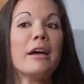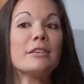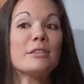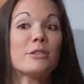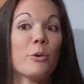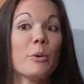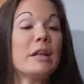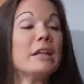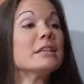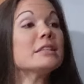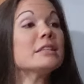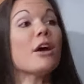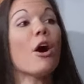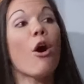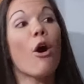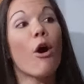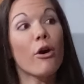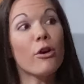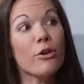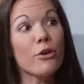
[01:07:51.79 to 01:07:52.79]
it is
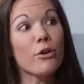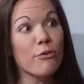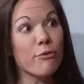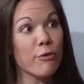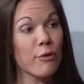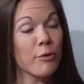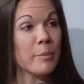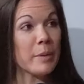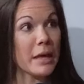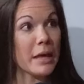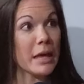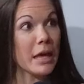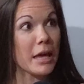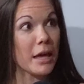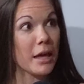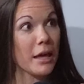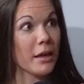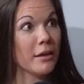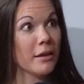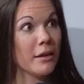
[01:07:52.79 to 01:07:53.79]
harder for
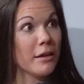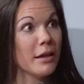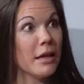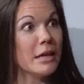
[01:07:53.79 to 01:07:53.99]
me